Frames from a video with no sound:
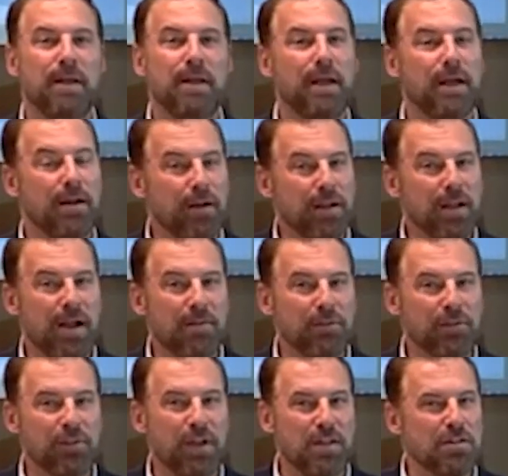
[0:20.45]
And our
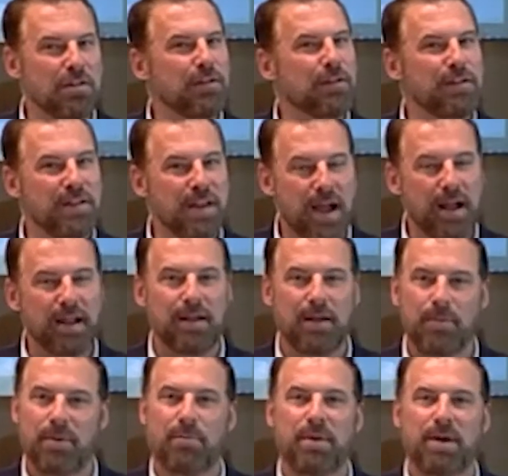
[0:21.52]
conversation could not come
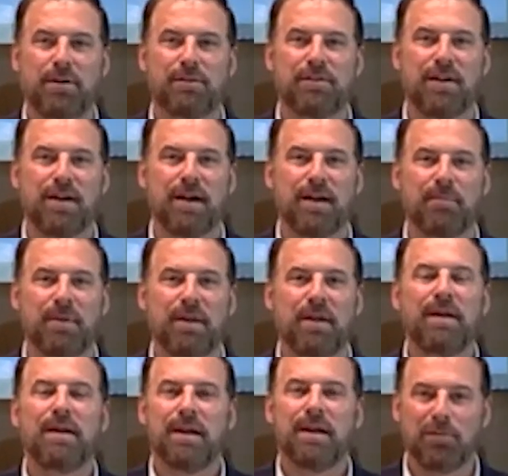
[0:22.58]
at a better time
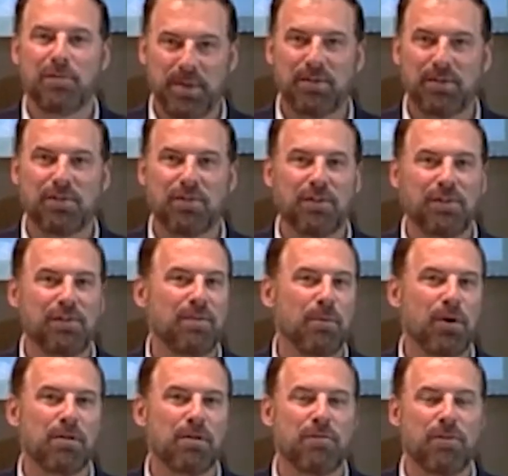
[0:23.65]
as businesses
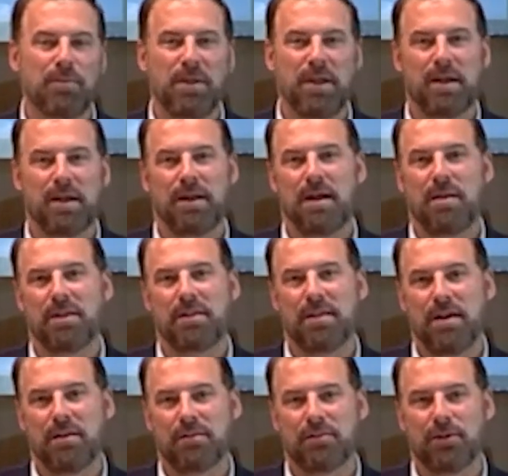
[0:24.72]
emerge from the economic
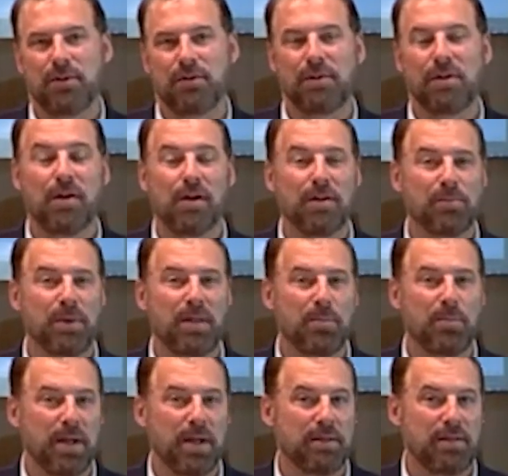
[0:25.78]
downturn caused by the
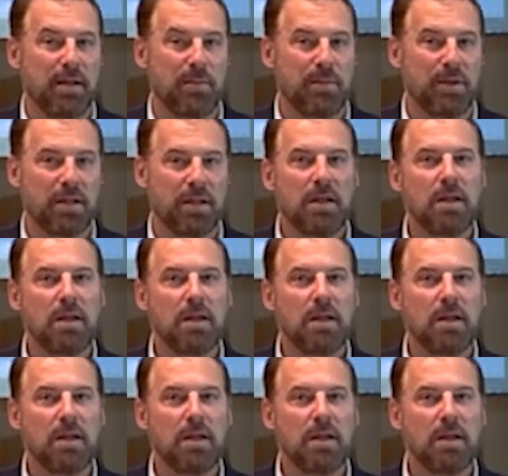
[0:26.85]
pandemic